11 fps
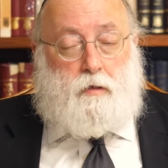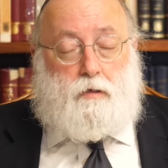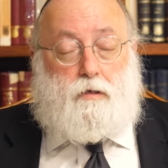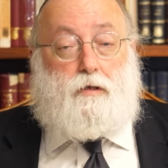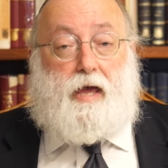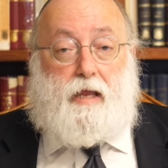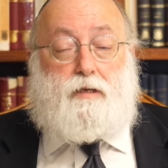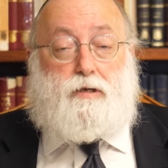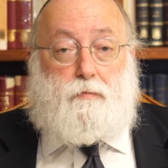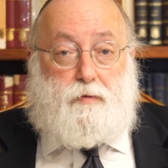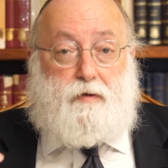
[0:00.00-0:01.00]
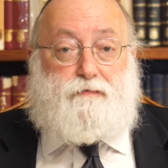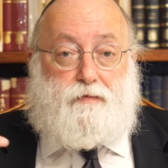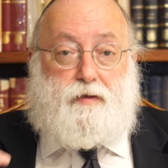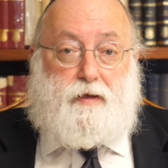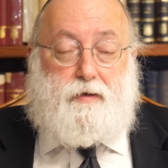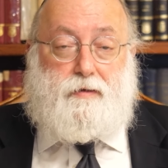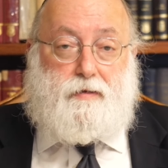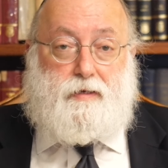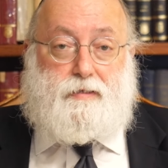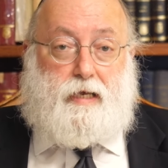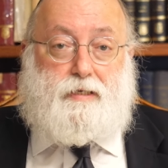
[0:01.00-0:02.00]
So the answer briefly
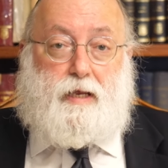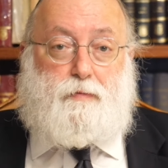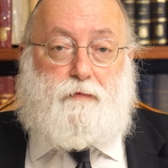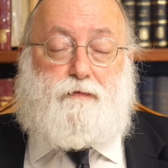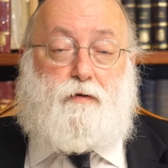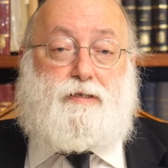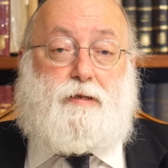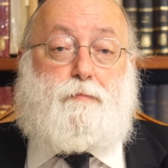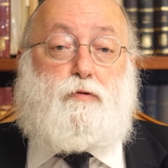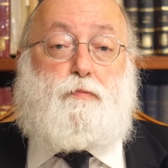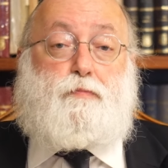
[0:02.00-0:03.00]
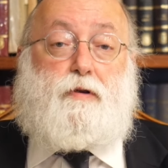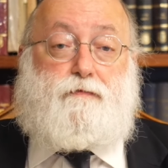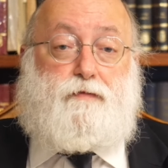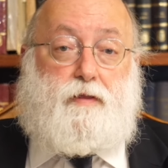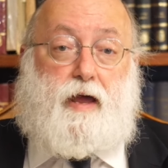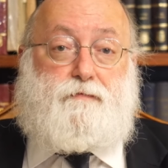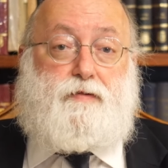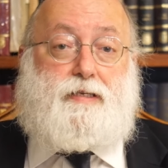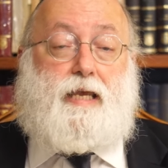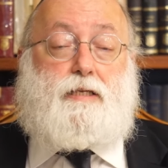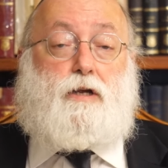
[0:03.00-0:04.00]
as I said before, is the blueprint for life.
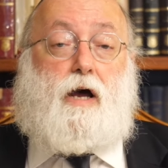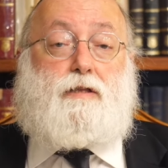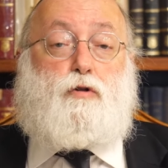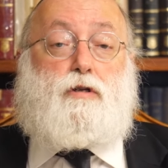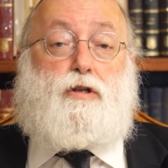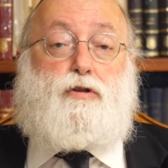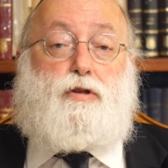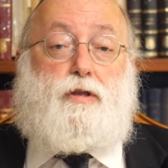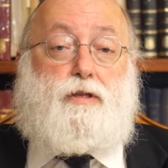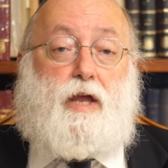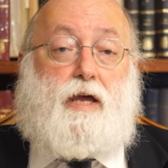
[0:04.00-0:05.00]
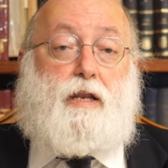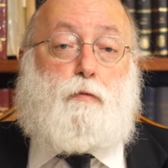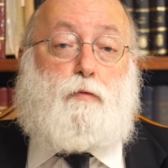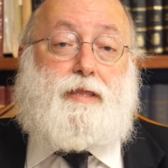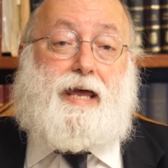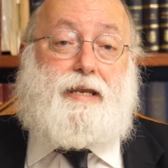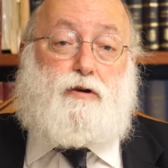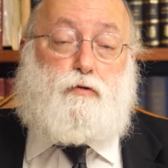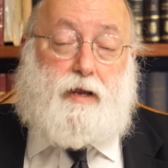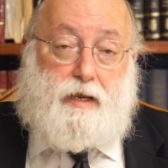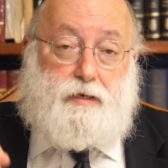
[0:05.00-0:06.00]
It says God looked into the Torah and with that he
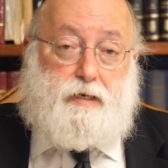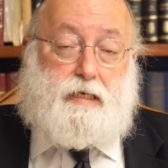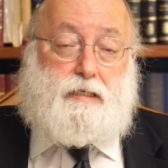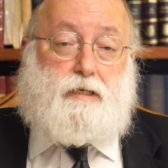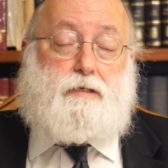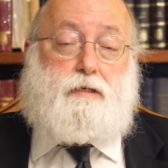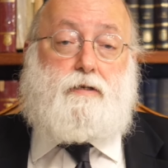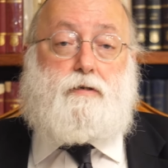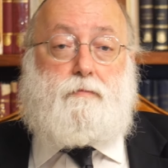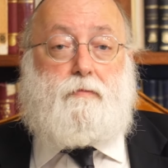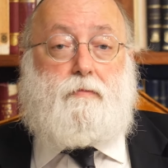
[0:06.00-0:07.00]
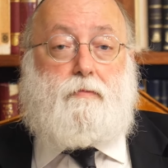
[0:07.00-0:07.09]
created existence.